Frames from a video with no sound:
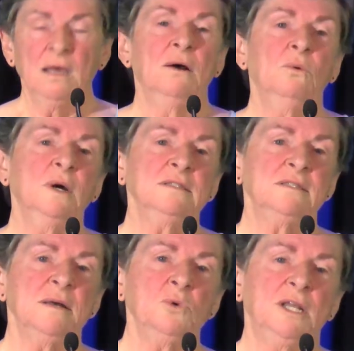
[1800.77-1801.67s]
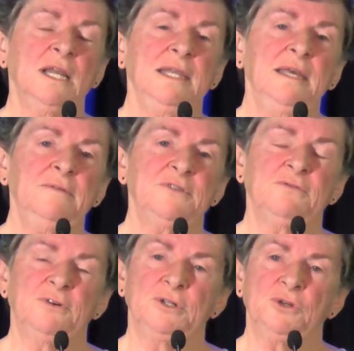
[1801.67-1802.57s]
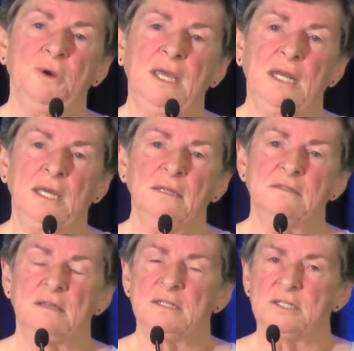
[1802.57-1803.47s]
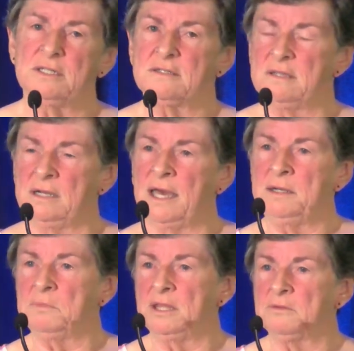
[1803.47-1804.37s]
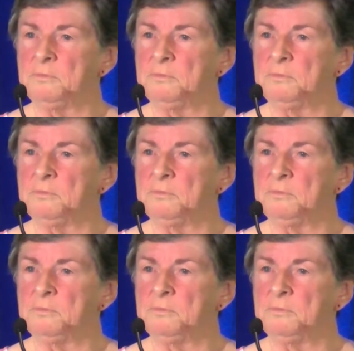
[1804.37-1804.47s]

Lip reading: When someone leaves for training, such as the 9-month